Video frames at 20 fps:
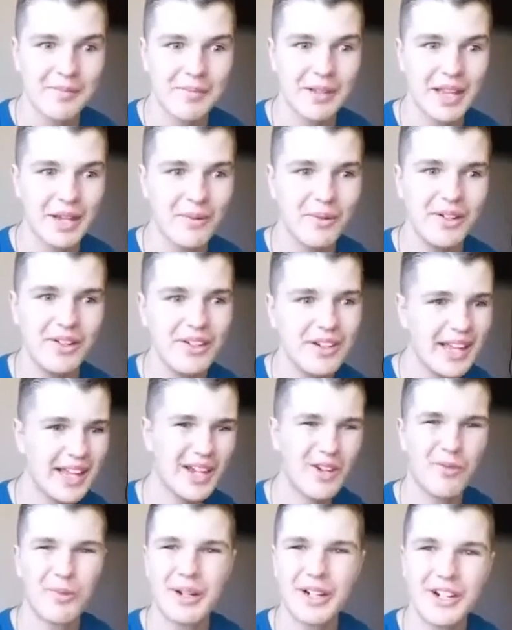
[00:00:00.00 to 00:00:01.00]
But like we were in
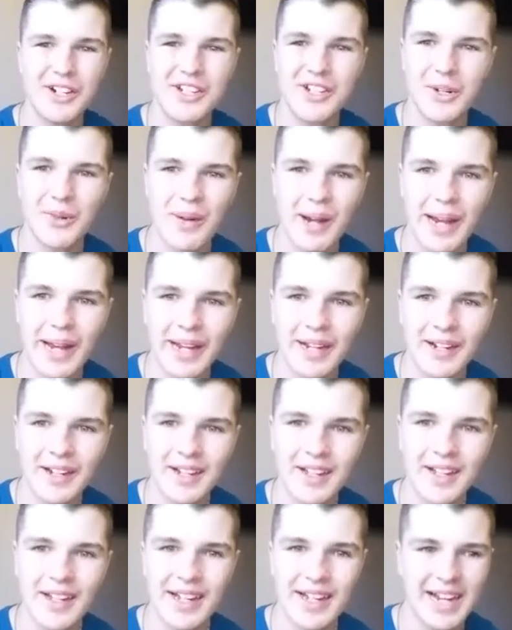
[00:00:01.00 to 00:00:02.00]
like a weird terrain,
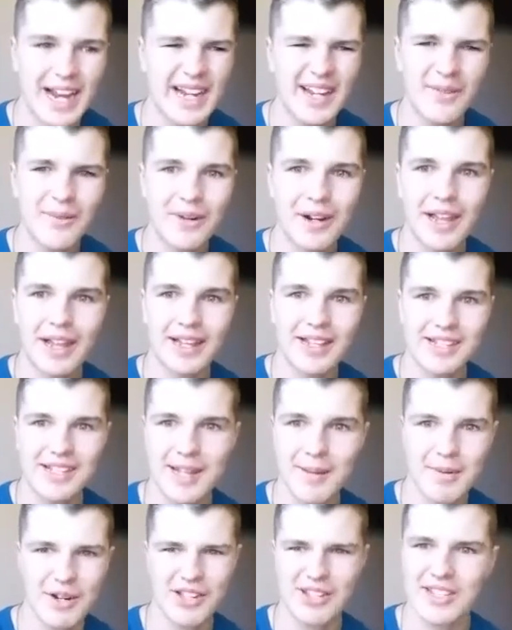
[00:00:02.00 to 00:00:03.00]
and I didn't want to like
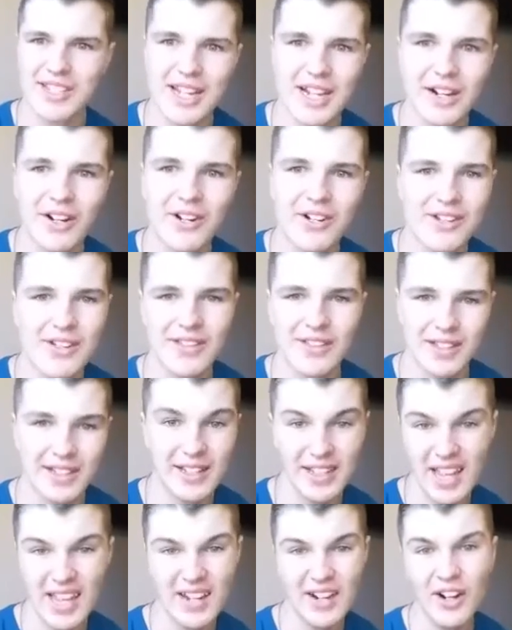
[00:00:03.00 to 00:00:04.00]
step on a sticker or something.
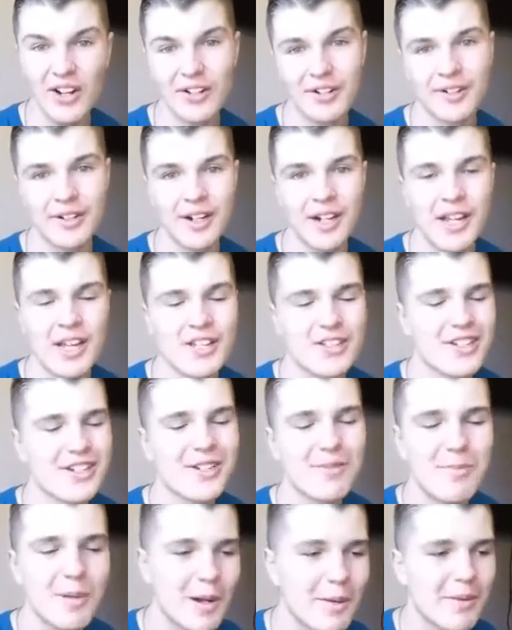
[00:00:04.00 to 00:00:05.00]
That hurt. So I
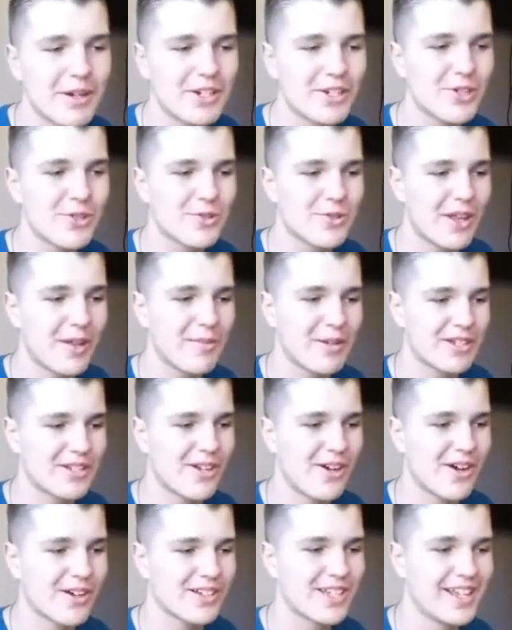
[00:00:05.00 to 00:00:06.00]
just put on my shoes without my
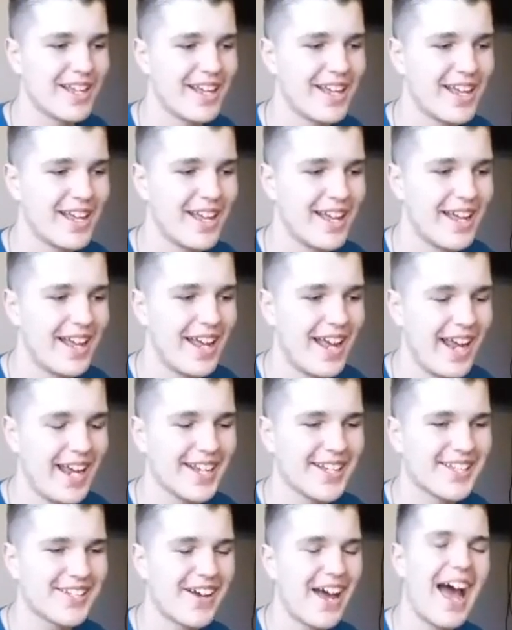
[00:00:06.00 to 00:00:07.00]
socks.
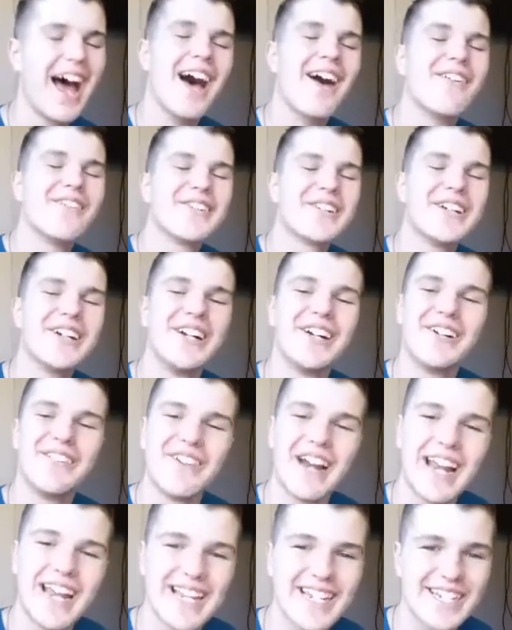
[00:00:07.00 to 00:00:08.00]
And so after her
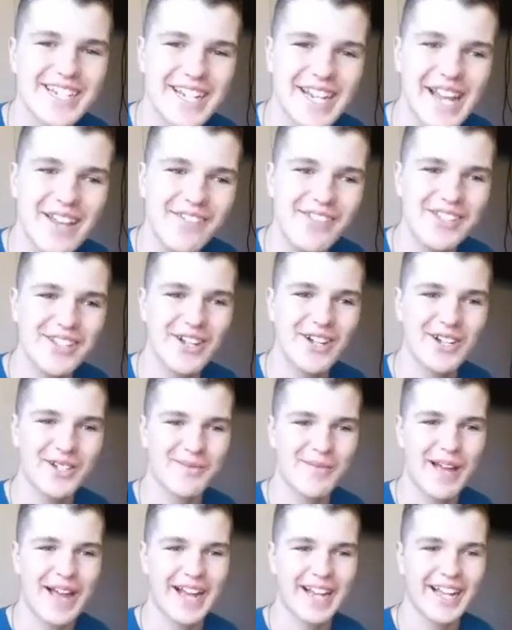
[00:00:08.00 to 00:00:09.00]
race, she gave the
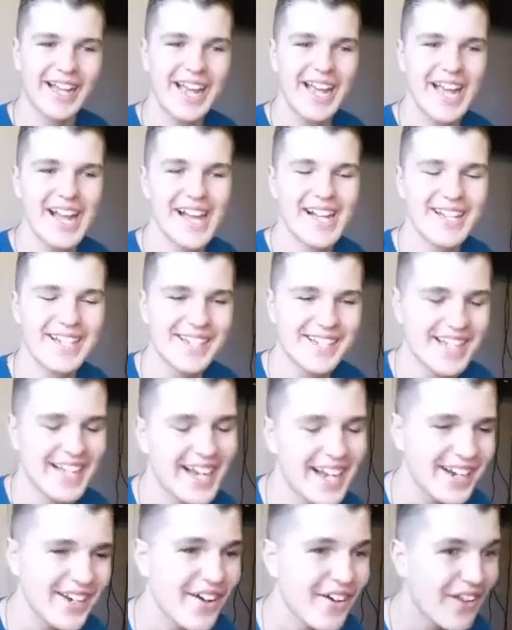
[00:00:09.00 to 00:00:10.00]
socks back, and she's
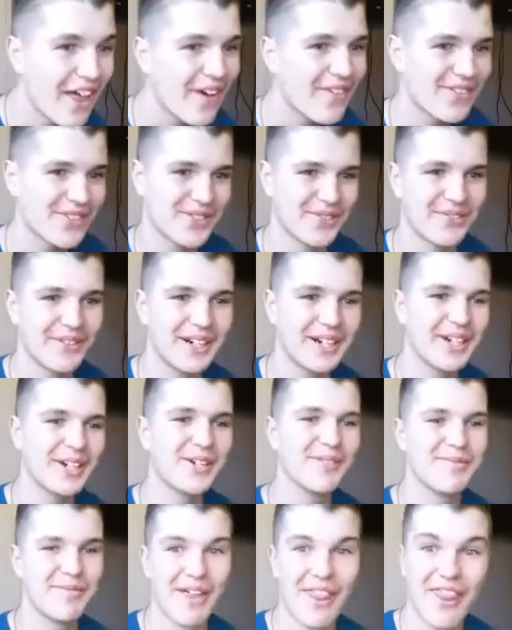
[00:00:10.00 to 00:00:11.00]
like, I know that was
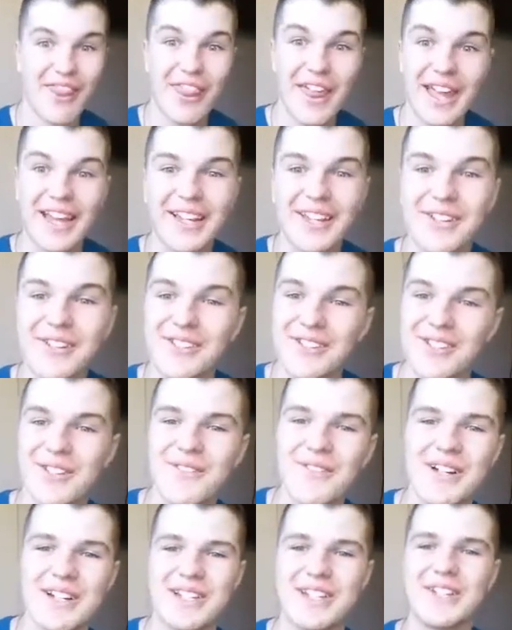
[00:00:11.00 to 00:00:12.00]
weird, but thank you
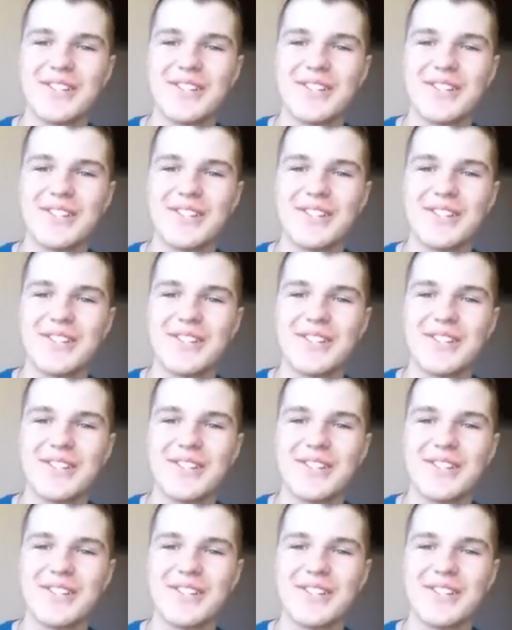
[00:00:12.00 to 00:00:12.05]
so much.